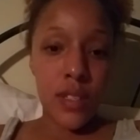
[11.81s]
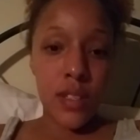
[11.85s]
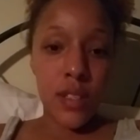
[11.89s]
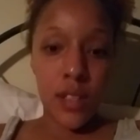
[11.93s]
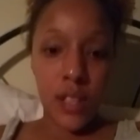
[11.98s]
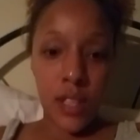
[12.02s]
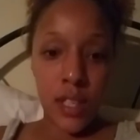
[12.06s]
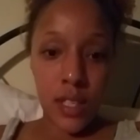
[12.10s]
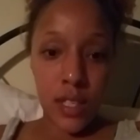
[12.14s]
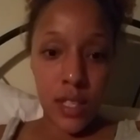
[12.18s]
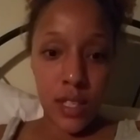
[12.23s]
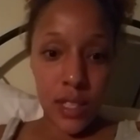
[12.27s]

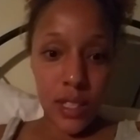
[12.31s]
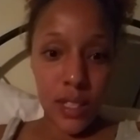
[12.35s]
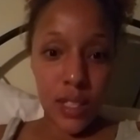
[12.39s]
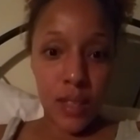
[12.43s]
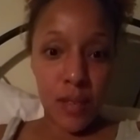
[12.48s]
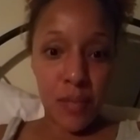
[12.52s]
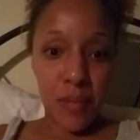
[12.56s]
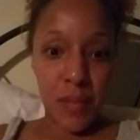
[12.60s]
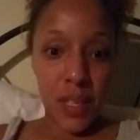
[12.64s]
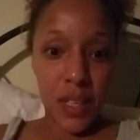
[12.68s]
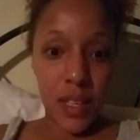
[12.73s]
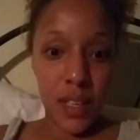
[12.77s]
Listen to
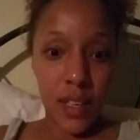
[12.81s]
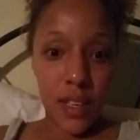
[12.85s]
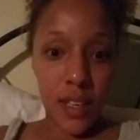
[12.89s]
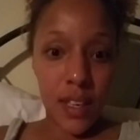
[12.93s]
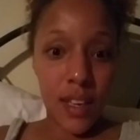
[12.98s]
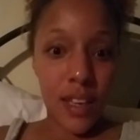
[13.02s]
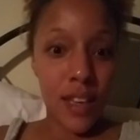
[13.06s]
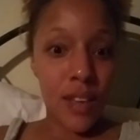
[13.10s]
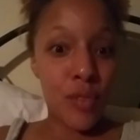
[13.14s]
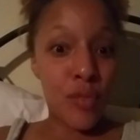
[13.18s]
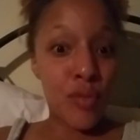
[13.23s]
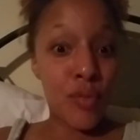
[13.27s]
me
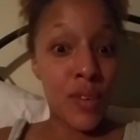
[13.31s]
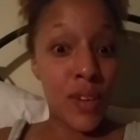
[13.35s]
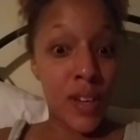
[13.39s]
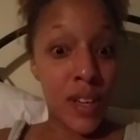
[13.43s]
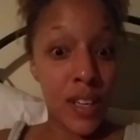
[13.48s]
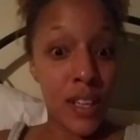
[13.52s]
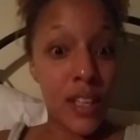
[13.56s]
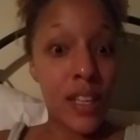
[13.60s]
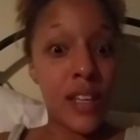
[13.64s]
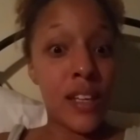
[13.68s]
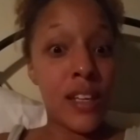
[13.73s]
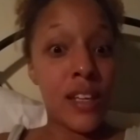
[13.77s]
and
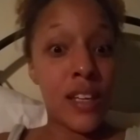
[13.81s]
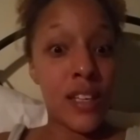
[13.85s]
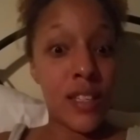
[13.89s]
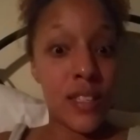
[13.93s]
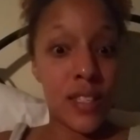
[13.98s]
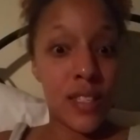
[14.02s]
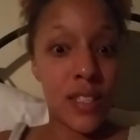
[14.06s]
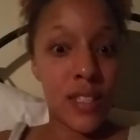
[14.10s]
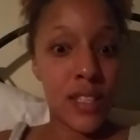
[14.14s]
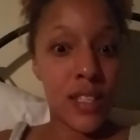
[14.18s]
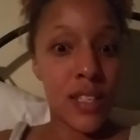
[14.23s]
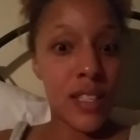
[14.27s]
really
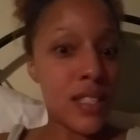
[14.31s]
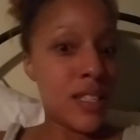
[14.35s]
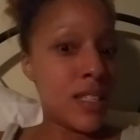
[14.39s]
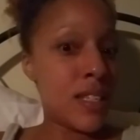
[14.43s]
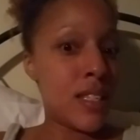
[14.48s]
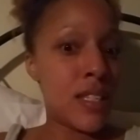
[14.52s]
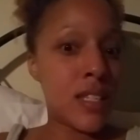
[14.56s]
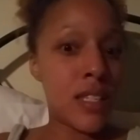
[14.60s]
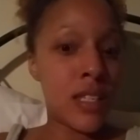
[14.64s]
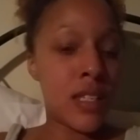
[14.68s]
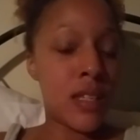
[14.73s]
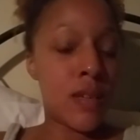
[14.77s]
listen, because
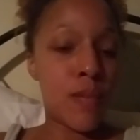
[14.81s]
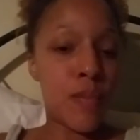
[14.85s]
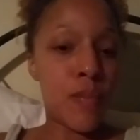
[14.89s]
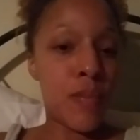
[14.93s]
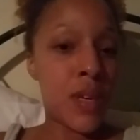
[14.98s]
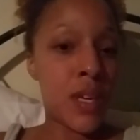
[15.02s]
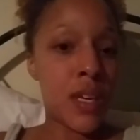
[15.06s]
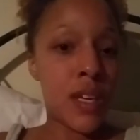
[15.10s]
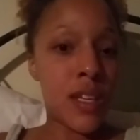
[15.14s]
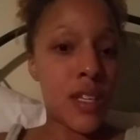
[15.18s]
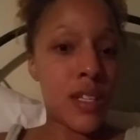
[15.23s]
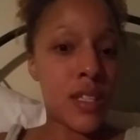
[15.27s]
this is the
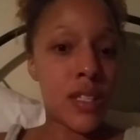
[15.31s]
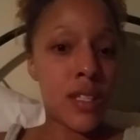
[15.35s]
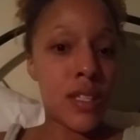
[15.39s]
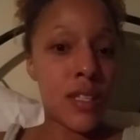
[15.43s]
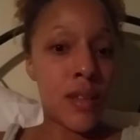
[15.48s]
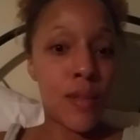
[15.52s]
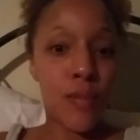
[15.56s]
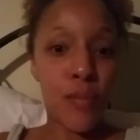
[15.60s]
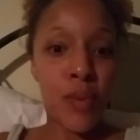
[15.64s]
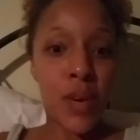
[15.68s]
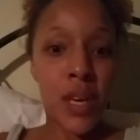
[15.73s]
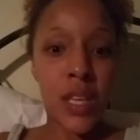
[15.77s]
biggest
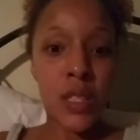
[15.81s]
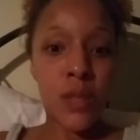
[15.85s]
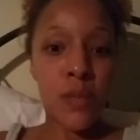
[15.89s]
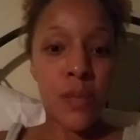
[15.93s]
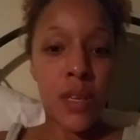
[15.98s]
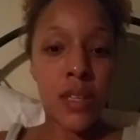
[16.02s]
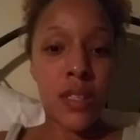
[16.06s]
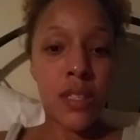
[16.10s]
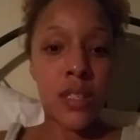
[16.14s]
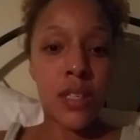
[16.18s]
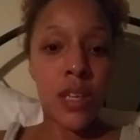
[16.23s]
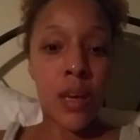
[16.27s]
and best
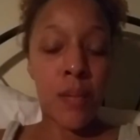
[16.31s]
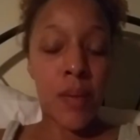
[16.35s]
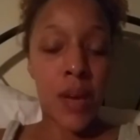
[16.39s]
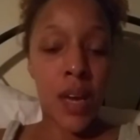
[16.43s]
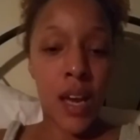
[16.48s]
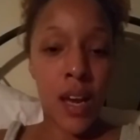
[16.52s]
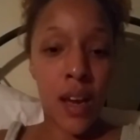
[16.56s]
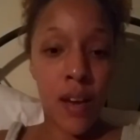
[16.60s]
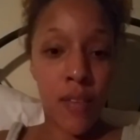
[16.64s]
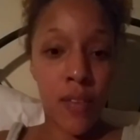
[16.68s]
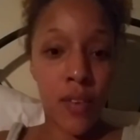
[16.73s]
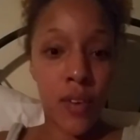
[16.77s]
message I'm
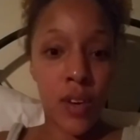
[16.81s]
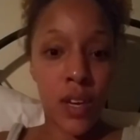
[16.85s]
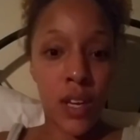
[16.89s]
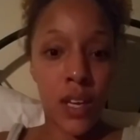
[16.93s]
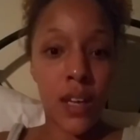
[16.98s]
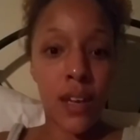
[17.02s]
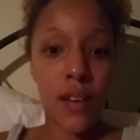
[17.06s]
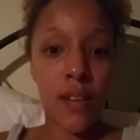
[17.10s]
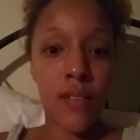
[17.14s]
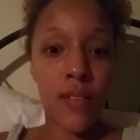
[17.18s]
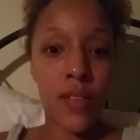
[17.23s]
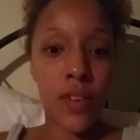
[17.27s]
ever gonna
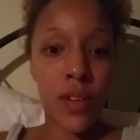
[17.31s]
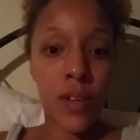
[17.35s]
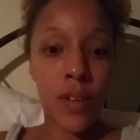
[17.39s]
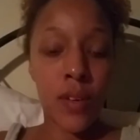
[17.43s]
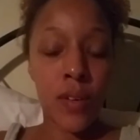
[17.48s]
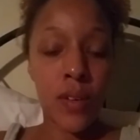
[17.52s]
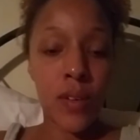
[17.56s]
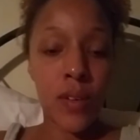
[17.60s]
give you.